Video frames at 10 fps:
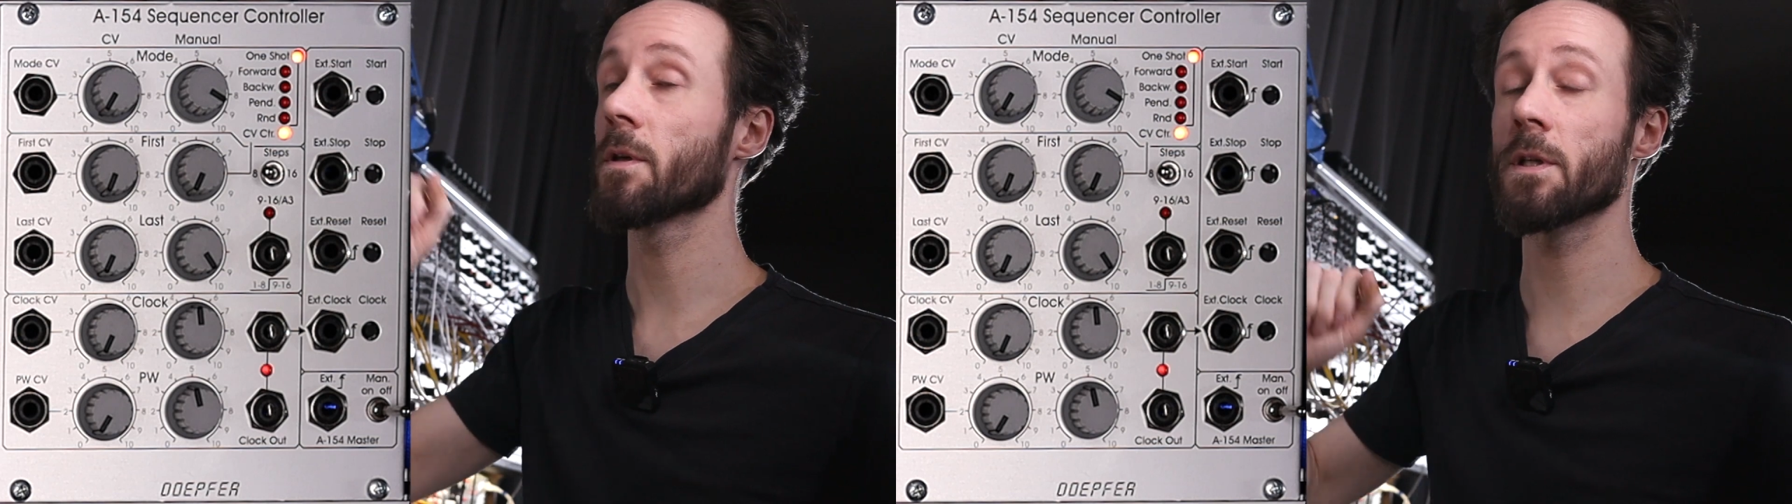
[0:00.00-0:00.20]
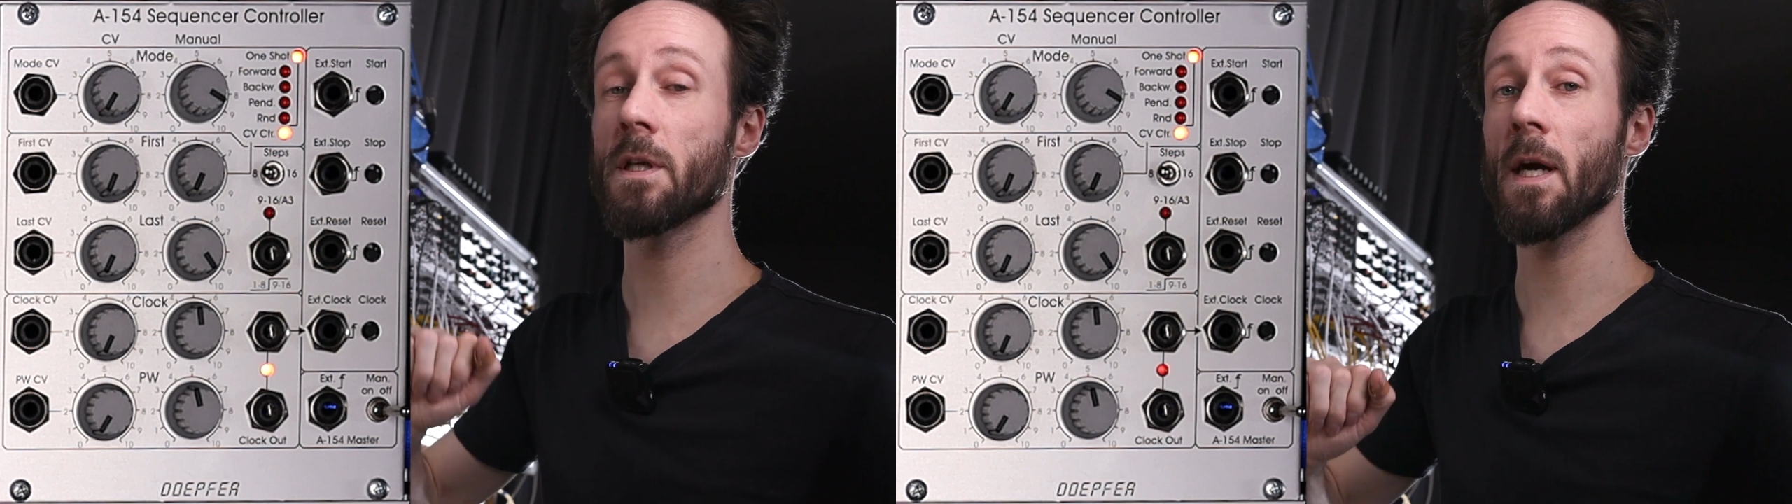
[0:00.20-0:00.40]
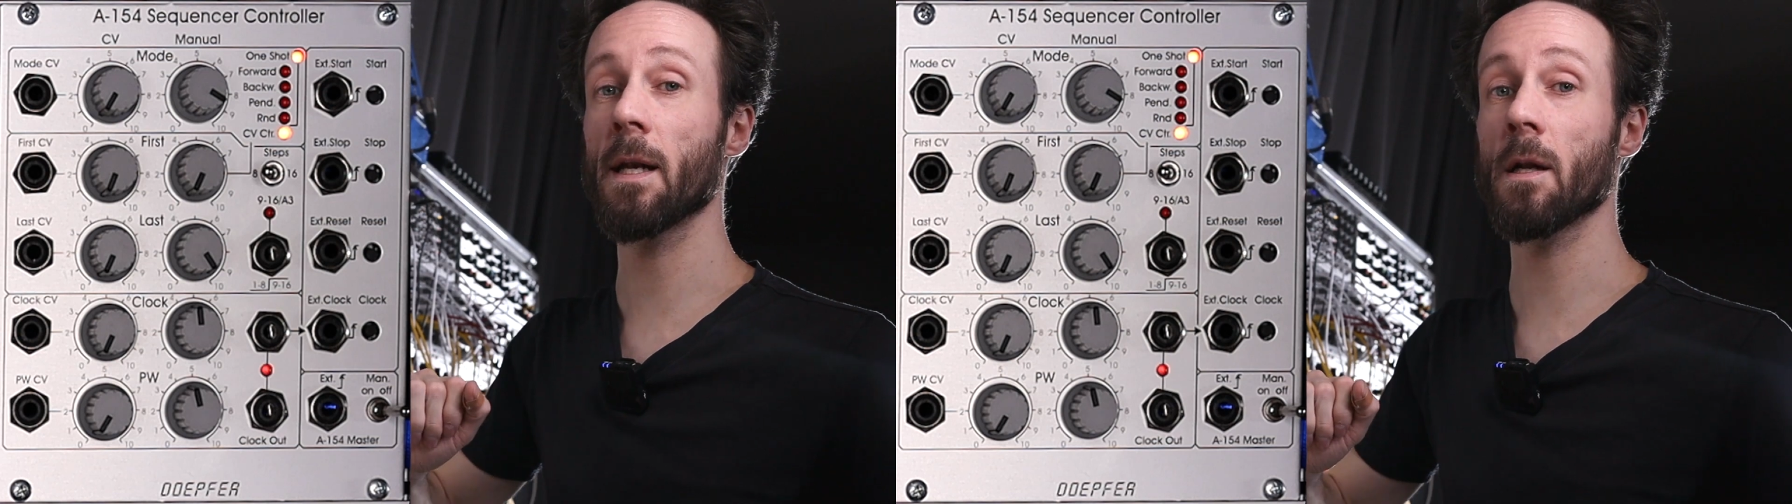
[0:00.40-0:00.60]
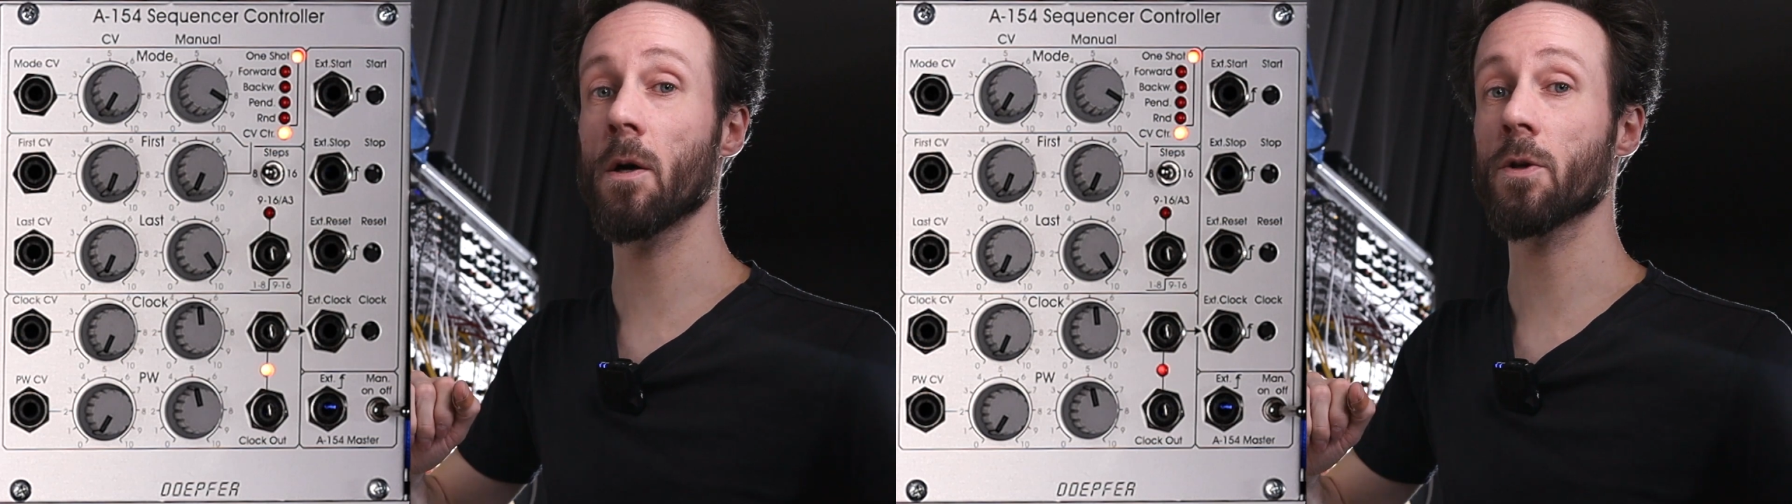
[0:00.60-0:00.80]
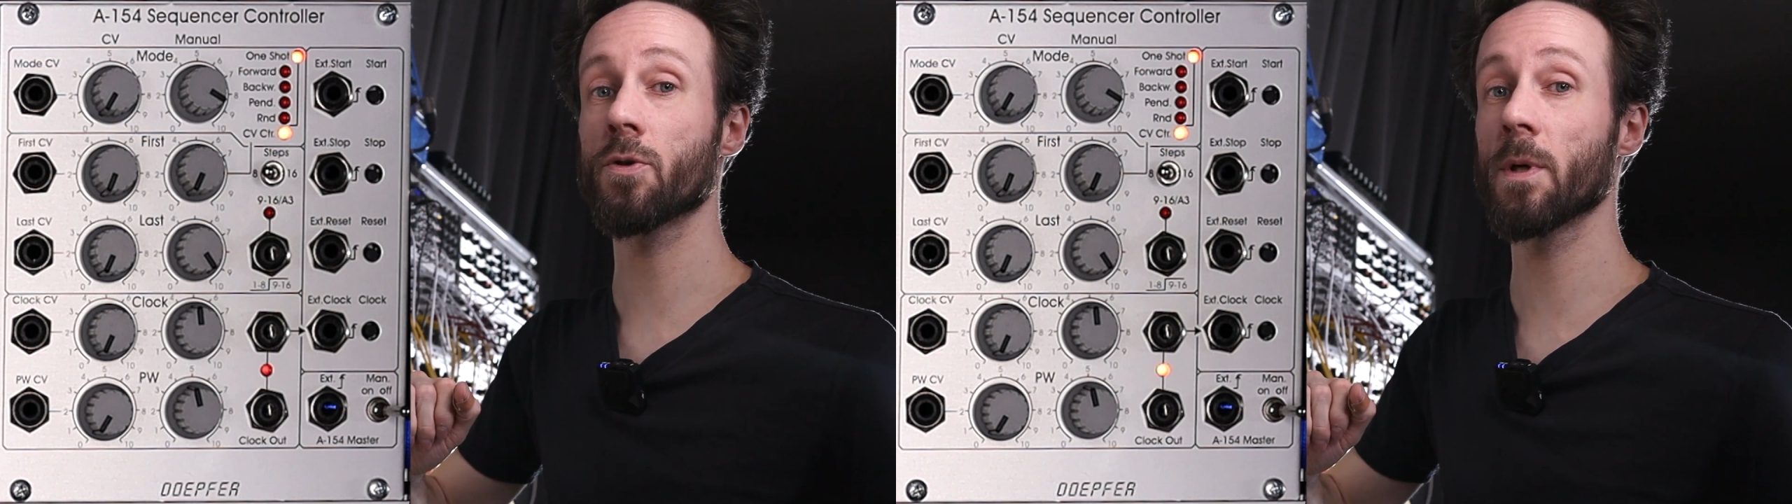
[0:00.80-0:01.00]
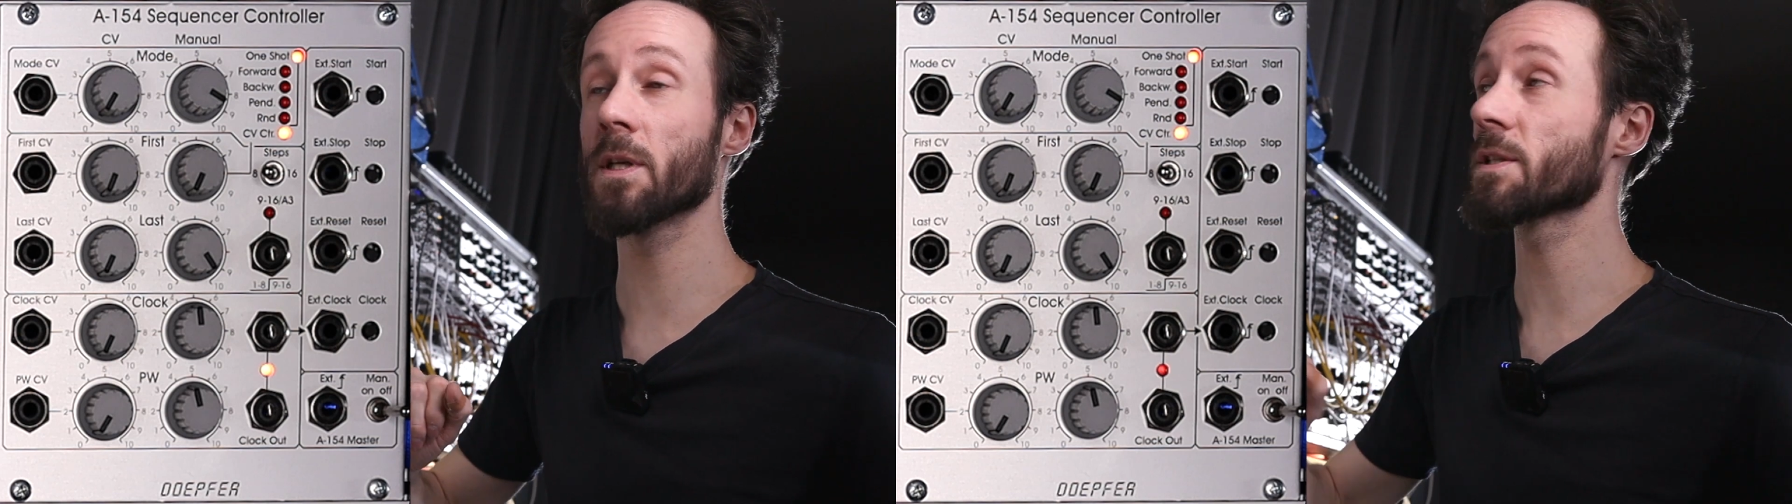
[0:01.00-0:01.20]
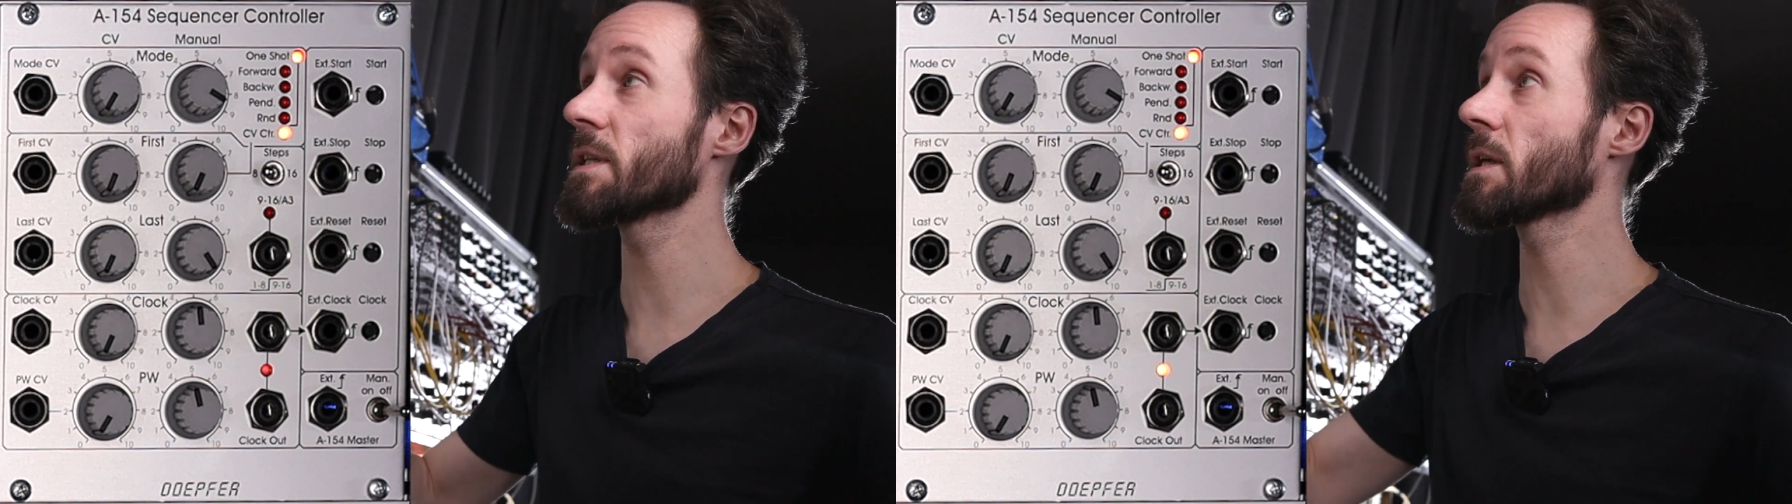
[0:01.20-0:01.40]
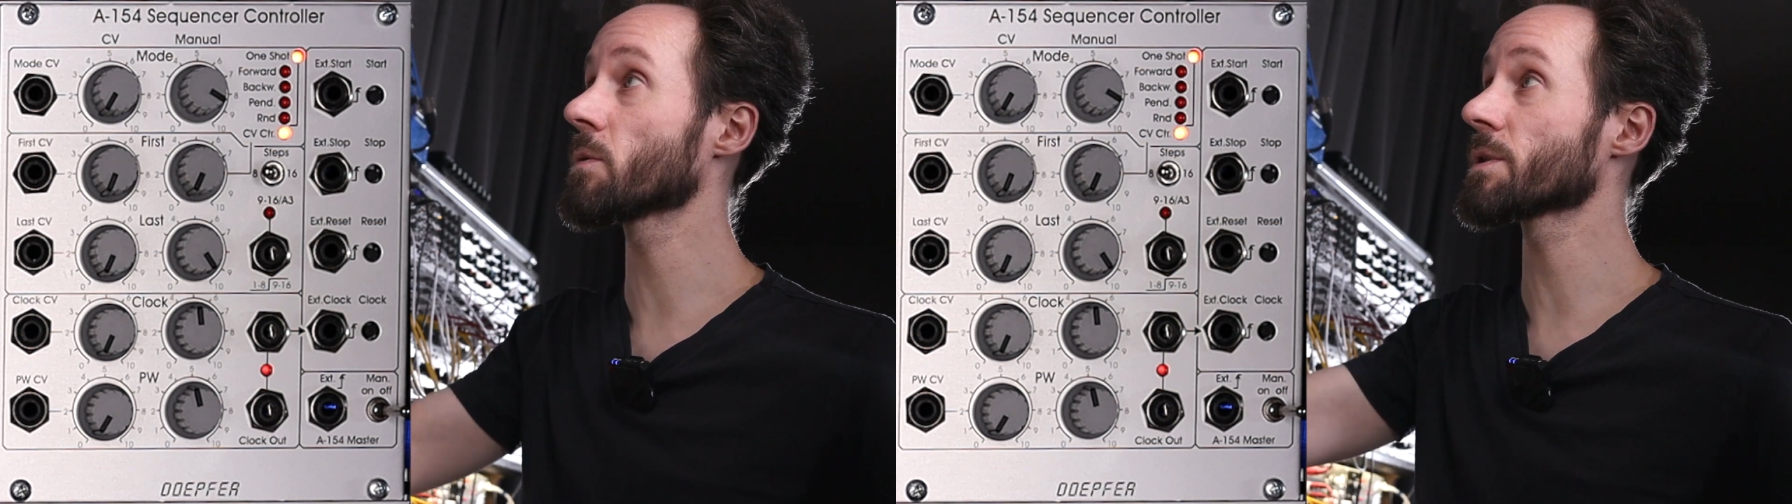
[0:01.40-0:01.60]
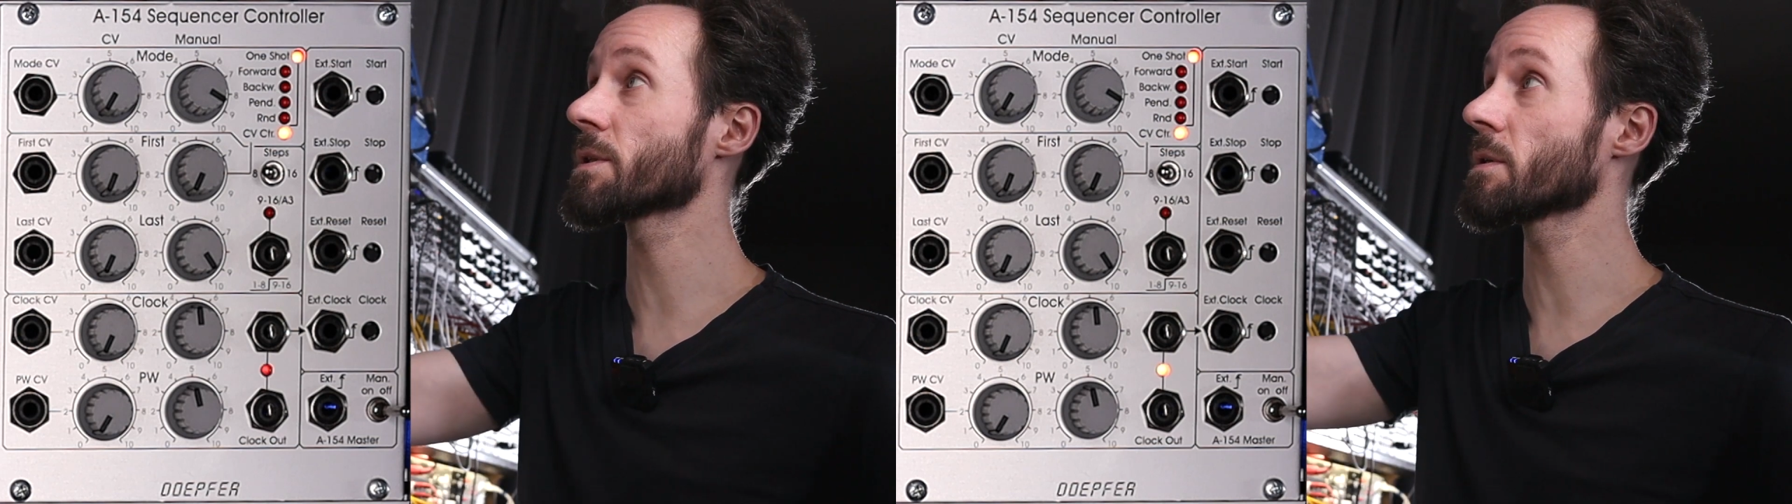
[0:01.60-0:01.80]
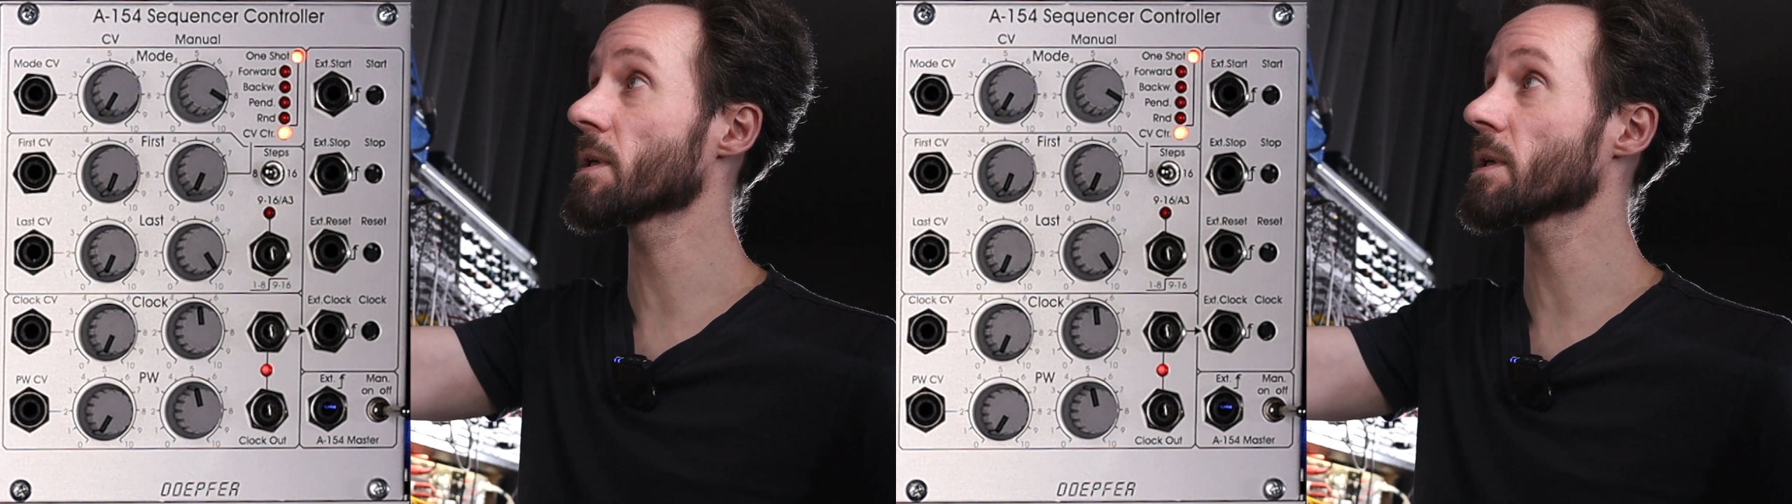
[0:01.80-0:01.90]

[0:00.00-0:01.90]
the analog trigger sequencer